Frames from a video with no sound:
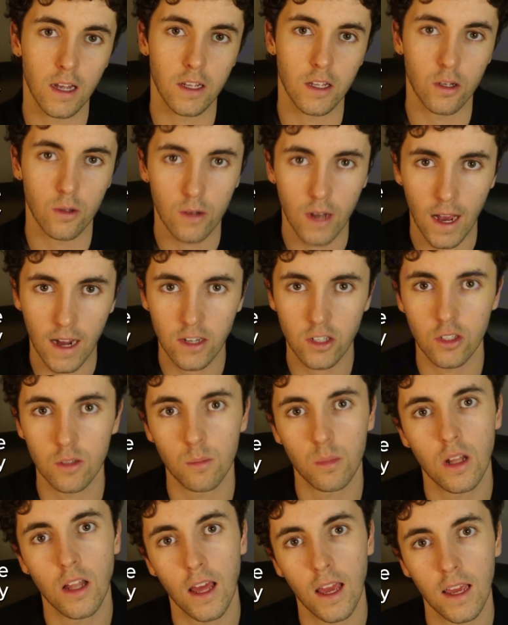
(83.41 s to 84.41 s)
an action
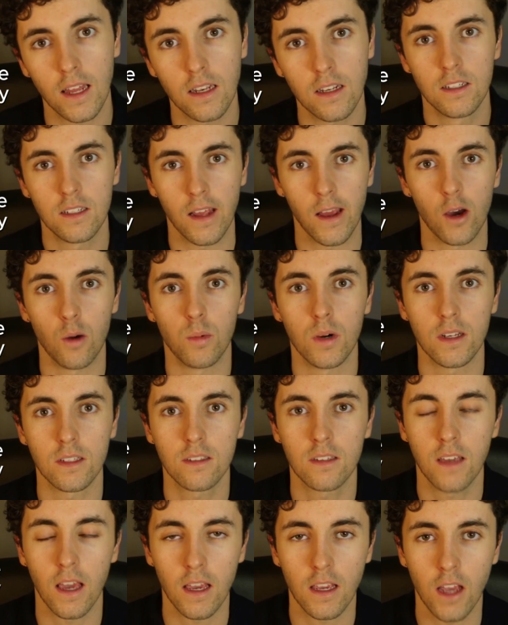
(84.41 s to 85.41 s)
plan to help us
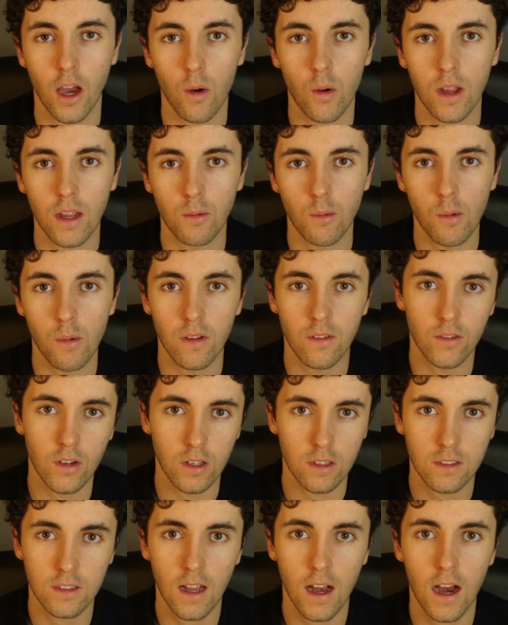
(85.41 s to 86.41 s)
get going when we
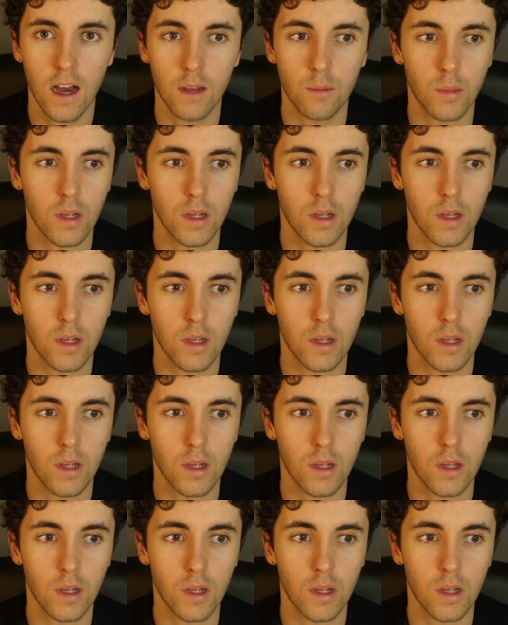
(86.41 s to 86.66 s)
first start,